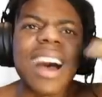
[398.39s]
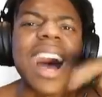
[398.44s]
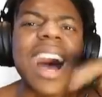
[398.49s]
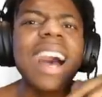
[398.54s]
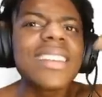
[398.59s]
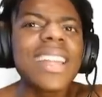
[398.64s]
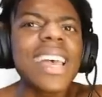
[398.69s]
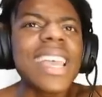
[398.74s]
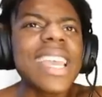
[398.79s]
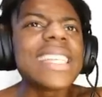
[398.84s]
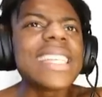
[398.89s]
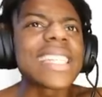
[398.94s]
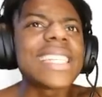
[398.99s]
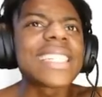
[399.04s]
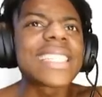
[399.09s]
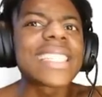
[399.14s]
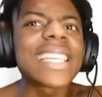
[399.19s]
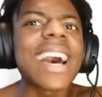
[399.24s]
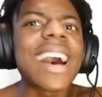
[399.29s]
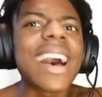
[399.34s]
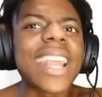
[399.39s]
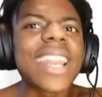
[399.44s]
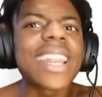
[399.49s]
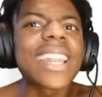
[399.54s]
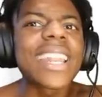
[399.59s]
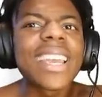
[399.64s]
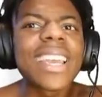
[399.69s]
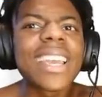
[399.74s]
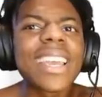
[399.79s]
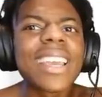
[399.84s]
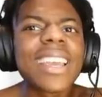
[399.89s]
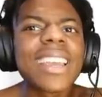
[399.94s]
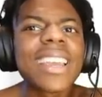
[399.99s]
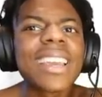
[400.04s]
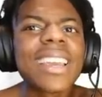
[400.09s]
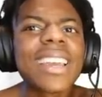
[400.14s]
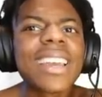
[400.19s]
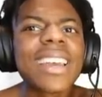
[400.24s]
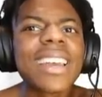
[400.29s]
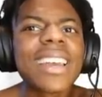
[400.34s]
Under is inside.
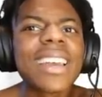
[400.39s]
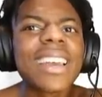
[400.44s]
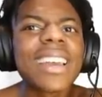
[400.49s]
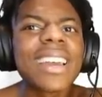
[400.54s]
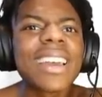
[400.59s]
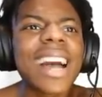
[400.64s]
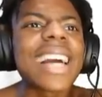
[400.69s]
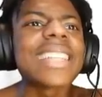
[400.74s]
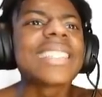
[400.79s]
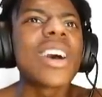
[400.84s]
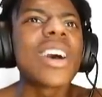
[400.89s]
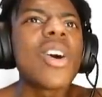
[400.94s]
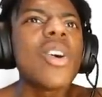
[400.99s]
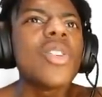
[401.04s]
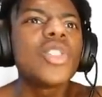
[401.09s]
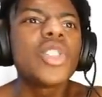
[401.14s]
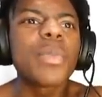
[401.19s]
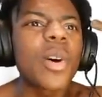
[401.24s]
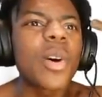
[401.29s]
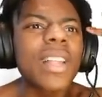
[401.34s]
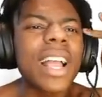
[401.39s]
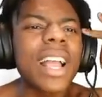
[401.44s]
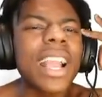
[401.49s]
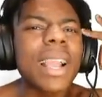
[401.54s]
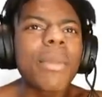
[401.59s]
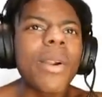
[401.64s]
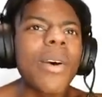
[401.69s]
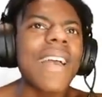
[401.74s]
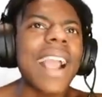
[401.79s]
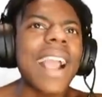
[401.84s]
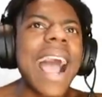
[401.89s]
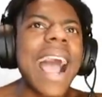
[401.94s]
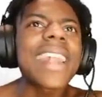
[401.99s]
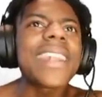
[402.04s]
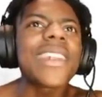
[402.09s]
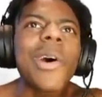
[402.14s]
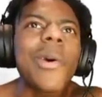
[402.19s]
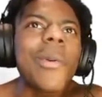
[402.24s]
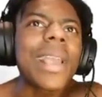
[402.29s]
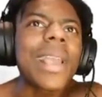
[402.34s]
I told you, bro. Like, bro, like I
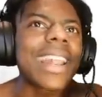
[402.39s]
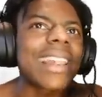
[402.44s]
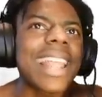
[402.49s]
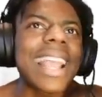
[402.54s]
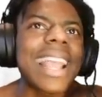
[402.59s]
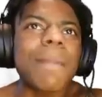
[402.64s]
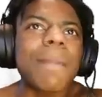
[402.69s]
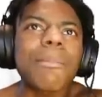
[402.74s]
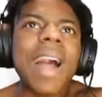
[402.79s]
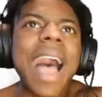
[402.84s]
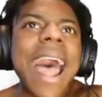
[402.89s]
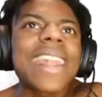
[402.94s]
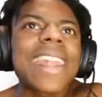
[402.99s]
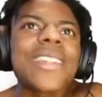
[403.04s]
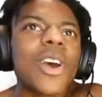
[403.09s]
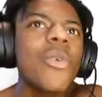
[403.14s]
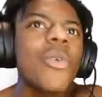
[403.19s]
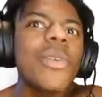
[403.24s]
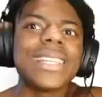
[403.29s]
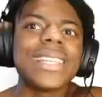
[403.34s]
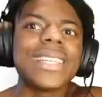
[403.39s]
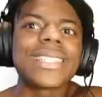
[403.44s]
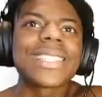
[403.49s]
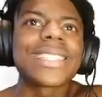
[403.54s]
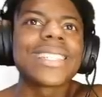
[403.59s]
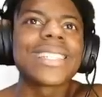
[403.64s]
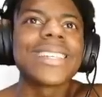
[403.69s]
know, like, bro, I know this.